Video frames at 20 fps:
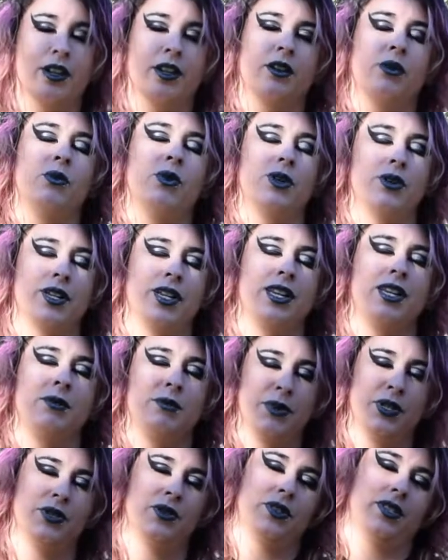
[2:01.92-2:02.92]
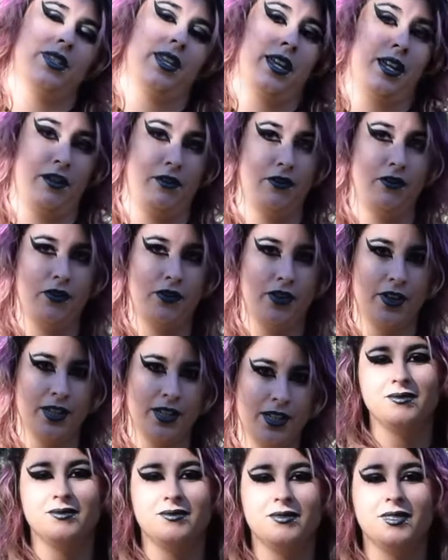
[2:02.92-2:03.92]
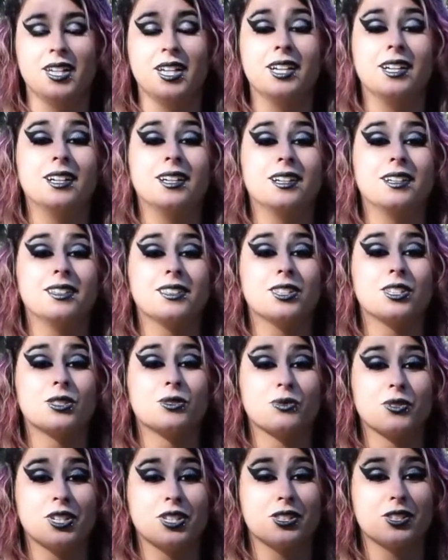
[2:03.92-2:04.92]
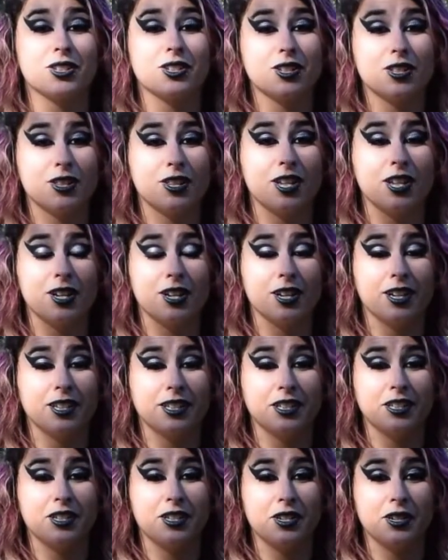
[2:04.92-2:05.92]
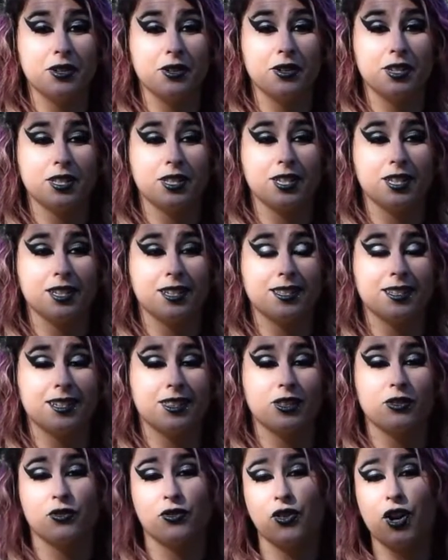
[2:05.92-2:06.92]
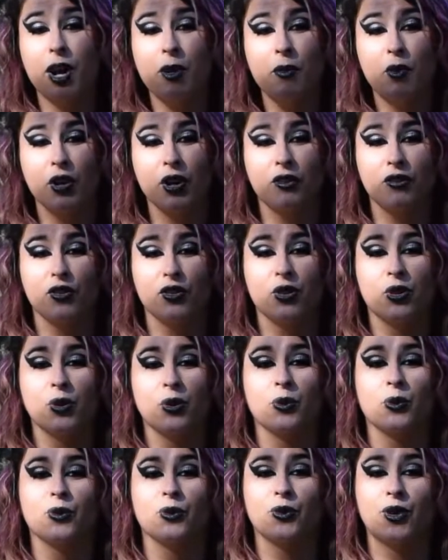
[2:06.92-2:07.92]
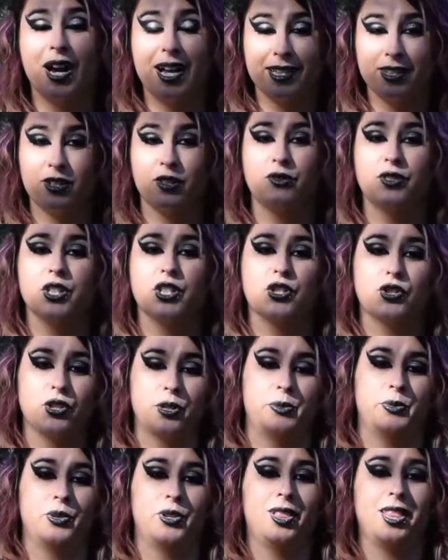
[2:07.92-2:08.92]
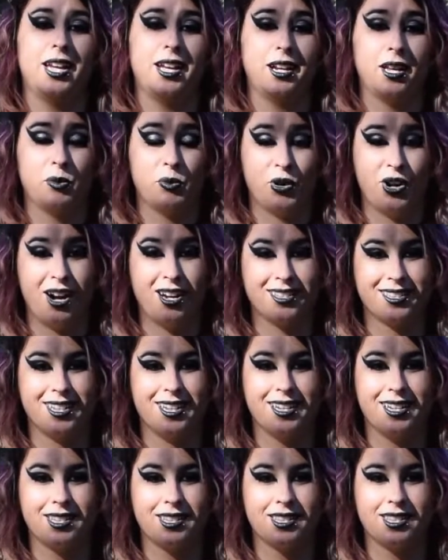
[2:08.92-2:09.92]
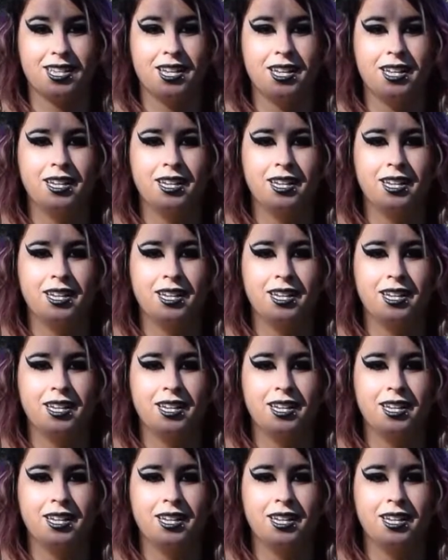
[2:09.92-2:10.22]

and it will keep you safe. This research that you're gonna do is gonna set the framework for the rest of your trip planning process.